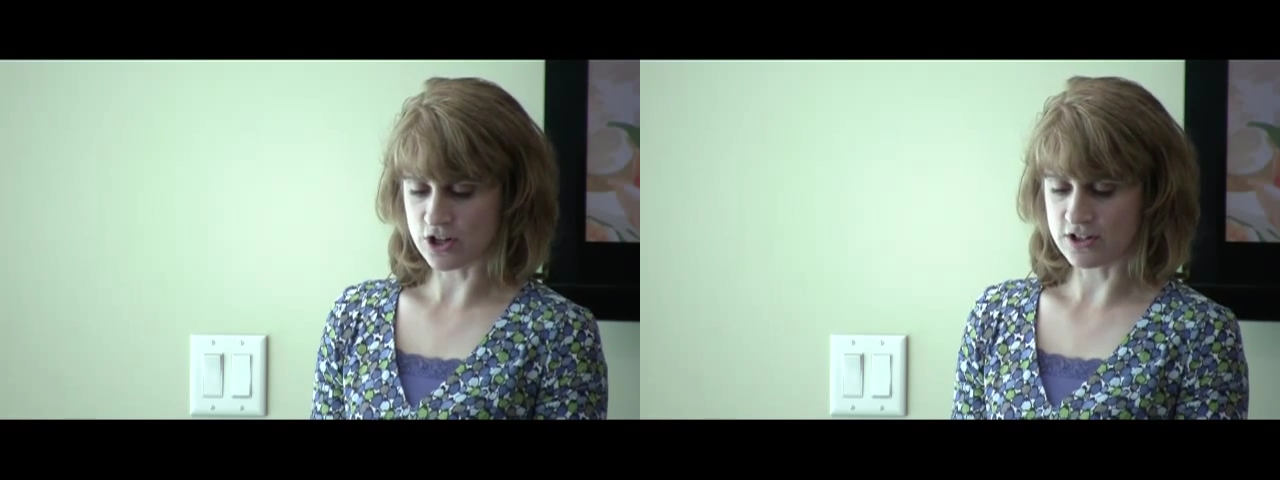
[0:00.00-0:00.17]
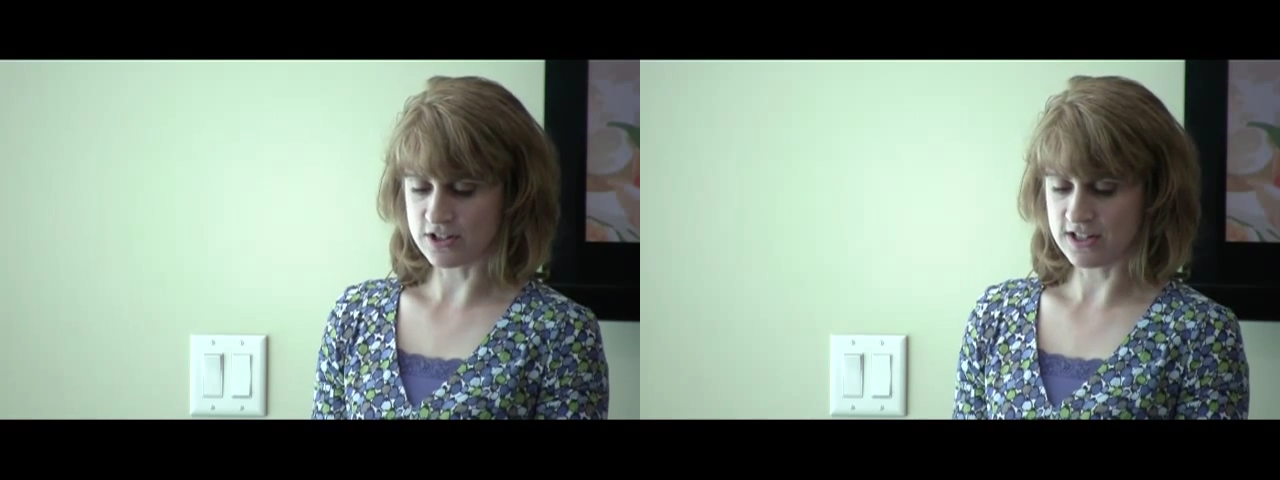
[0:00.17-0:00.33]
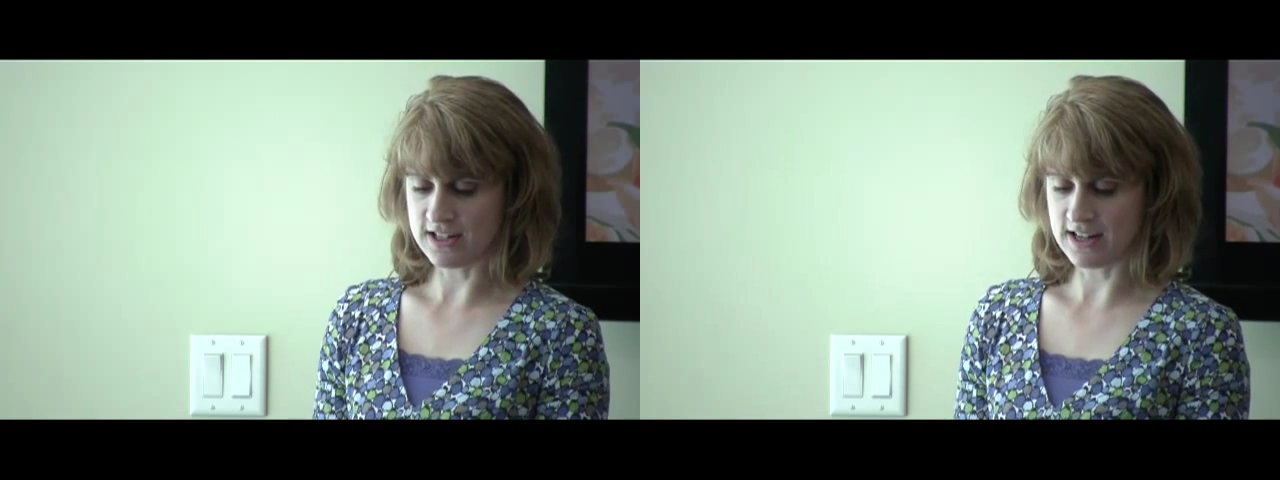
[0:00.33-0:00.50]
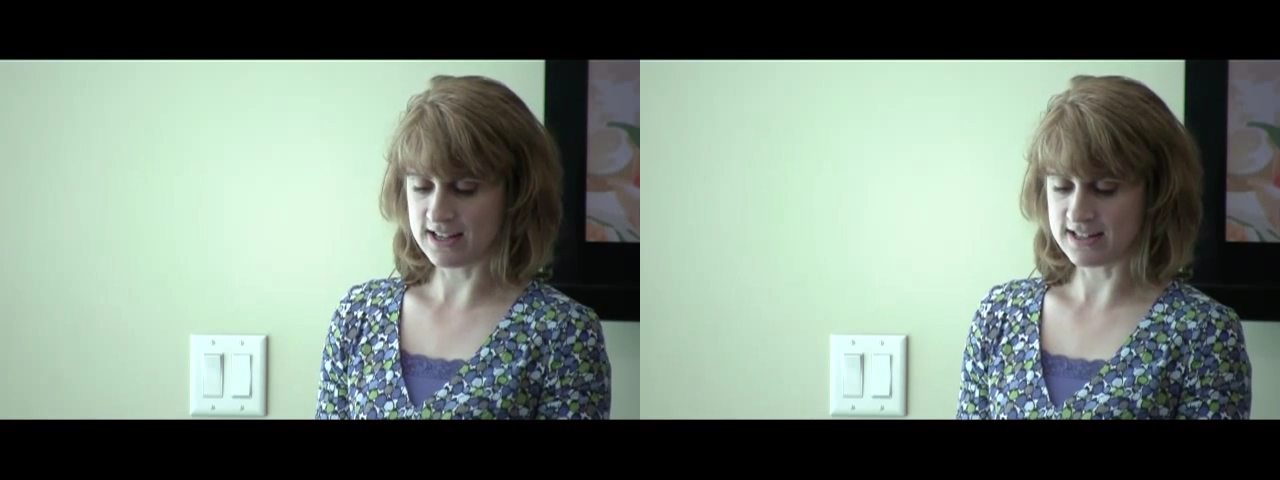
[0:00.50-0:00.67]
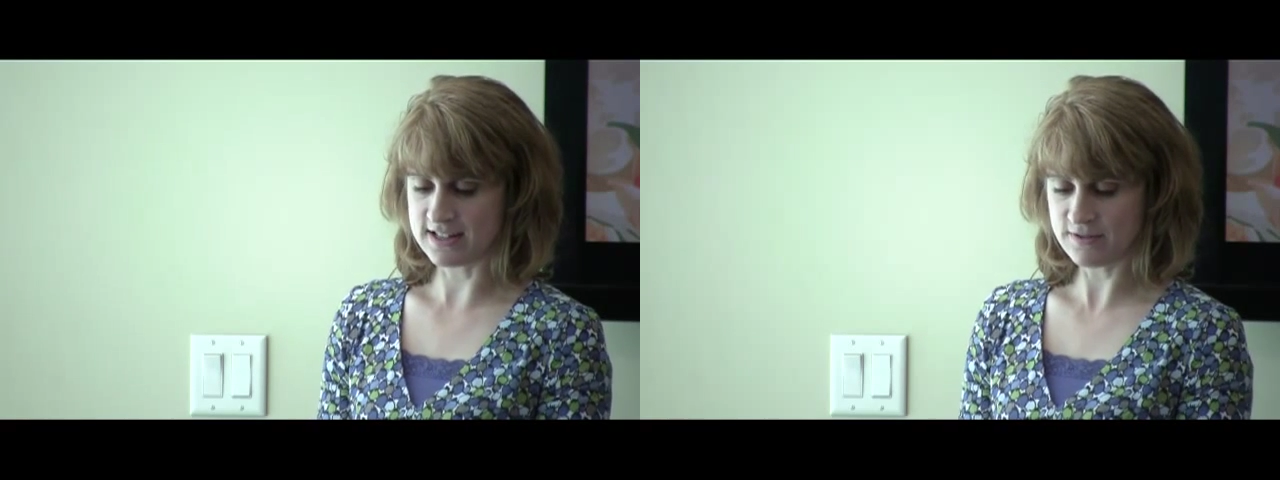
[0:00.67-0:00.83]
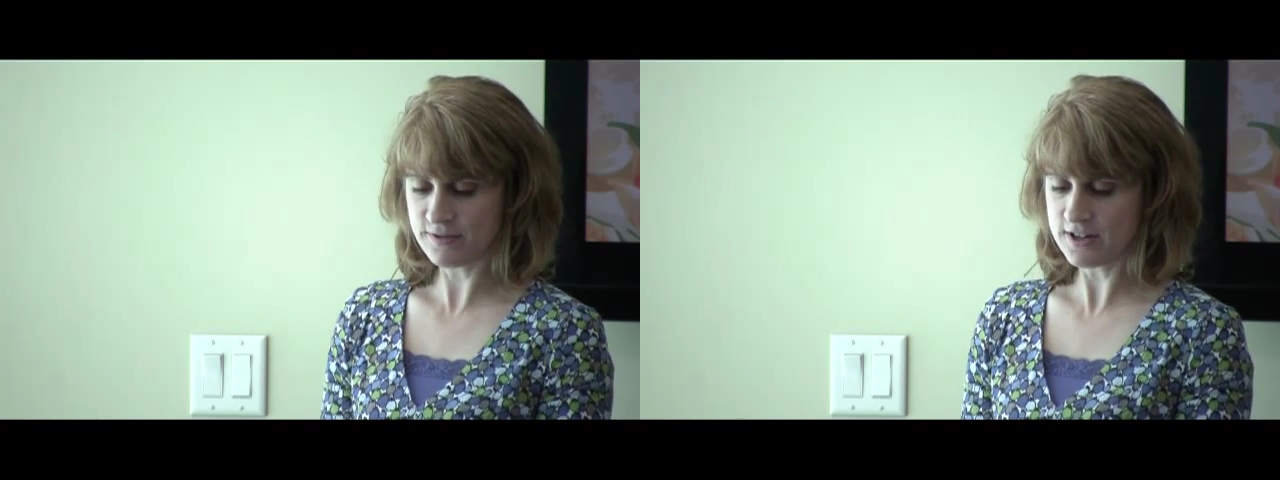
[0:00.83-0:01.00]
are seen as
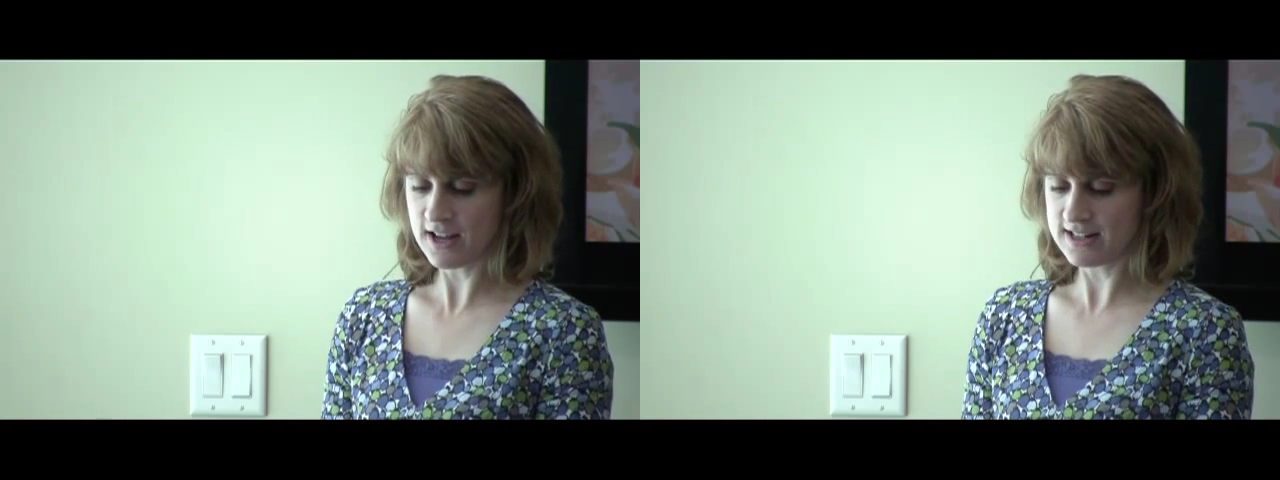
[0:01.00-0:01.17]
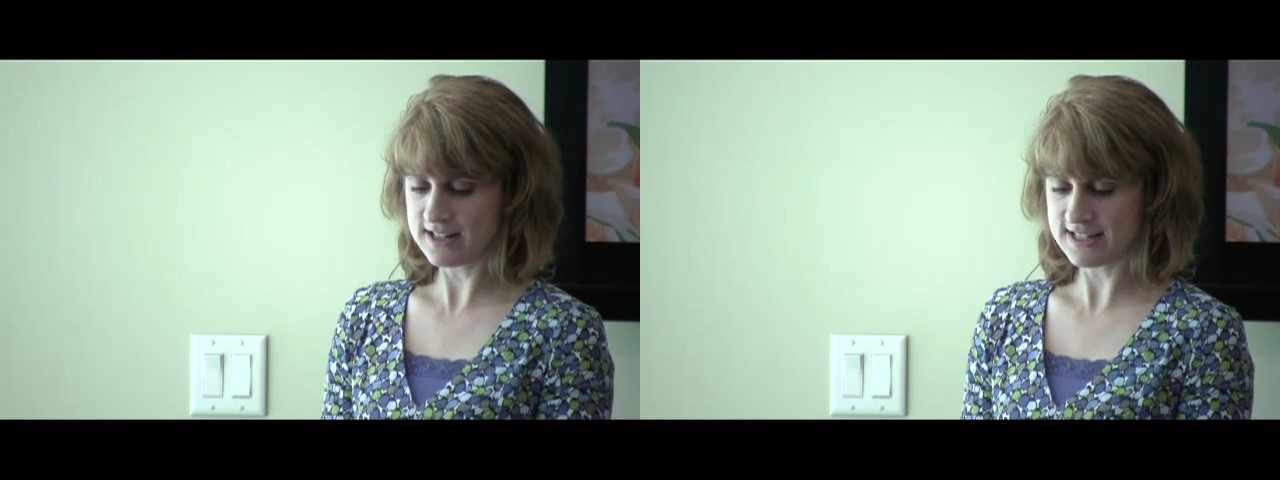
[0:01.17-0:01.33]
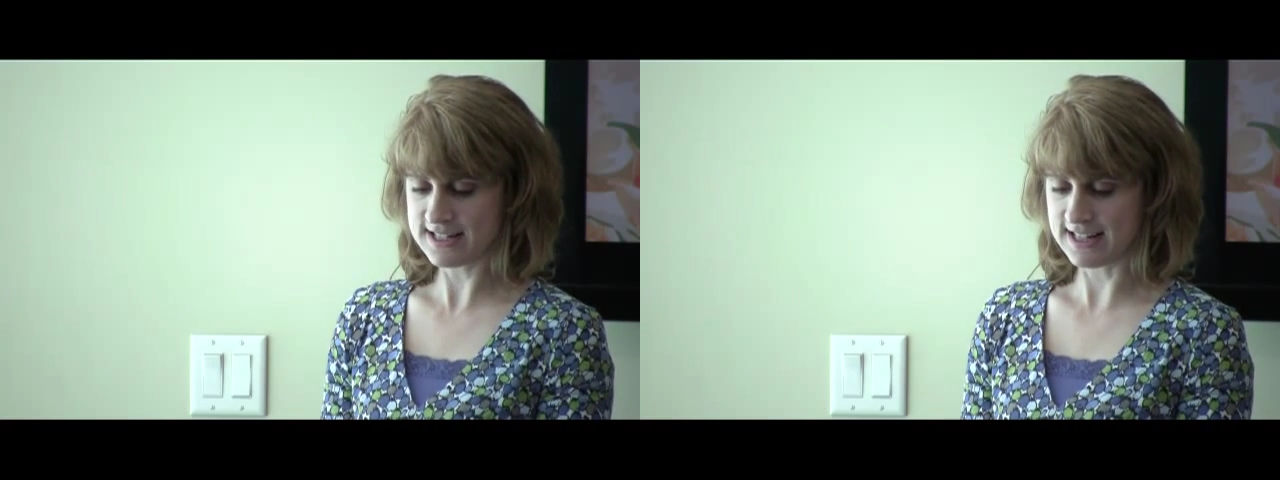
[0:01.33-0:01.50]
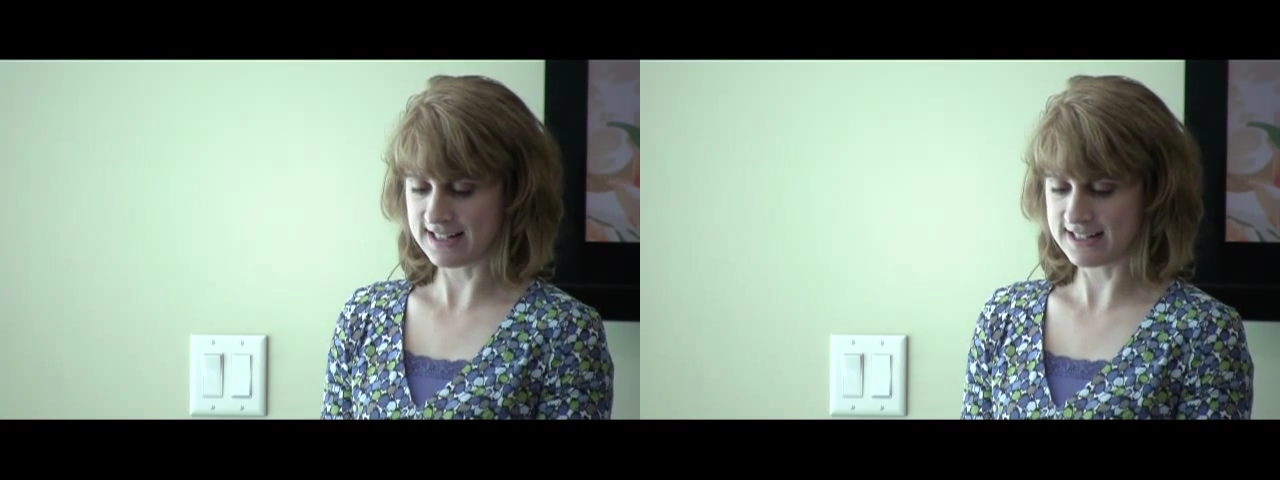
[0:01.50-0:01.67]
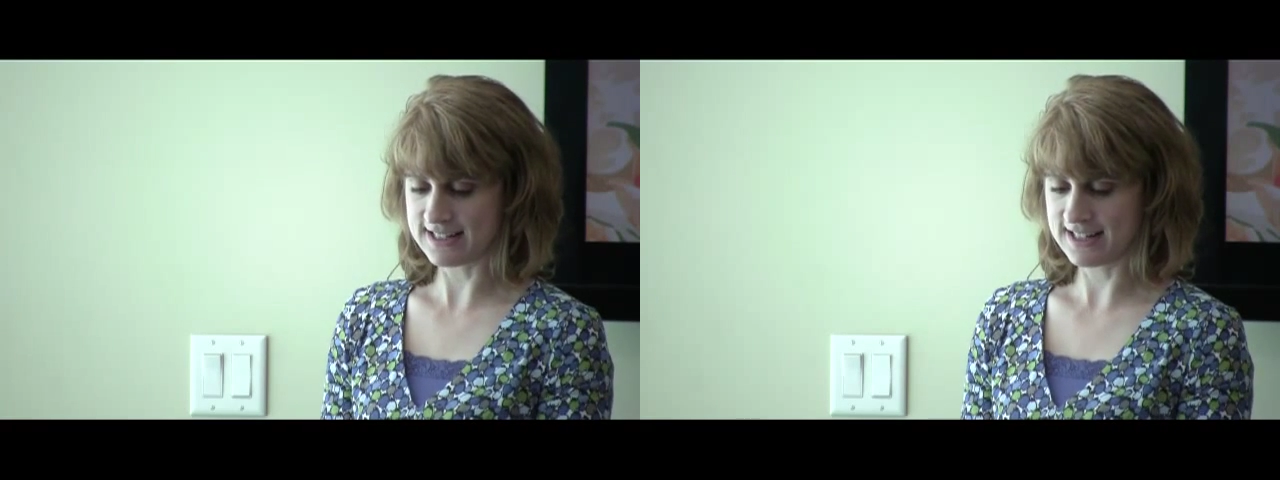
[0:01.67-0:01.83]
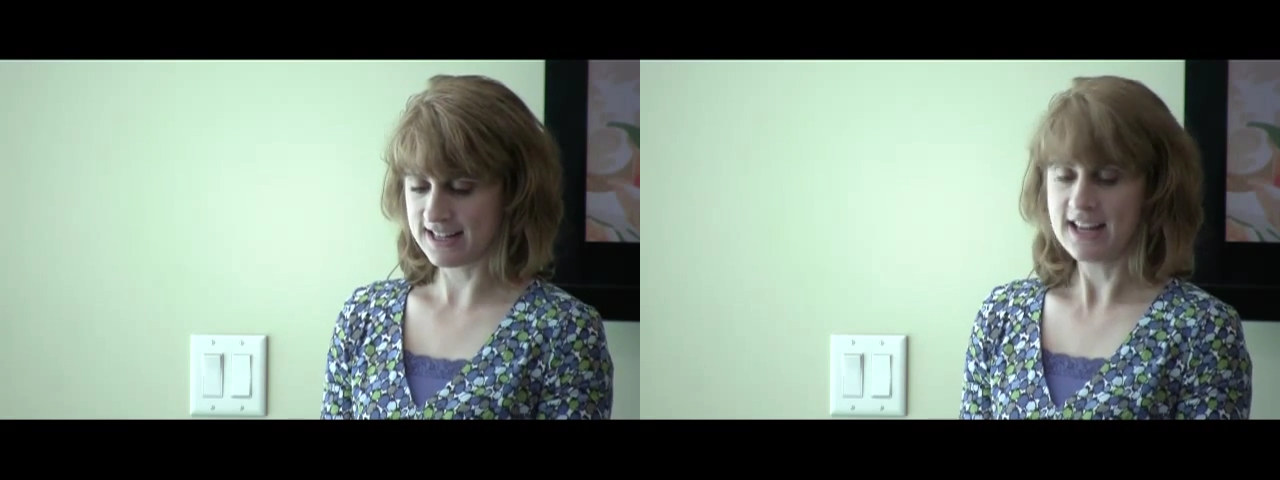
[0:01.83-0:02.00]
different and
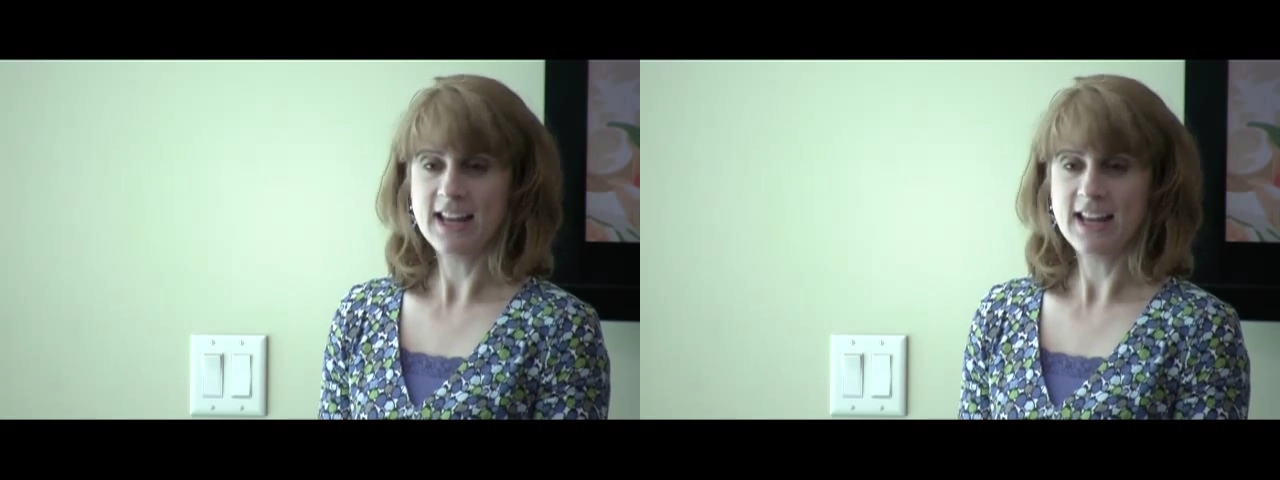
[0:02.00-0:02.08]
distinct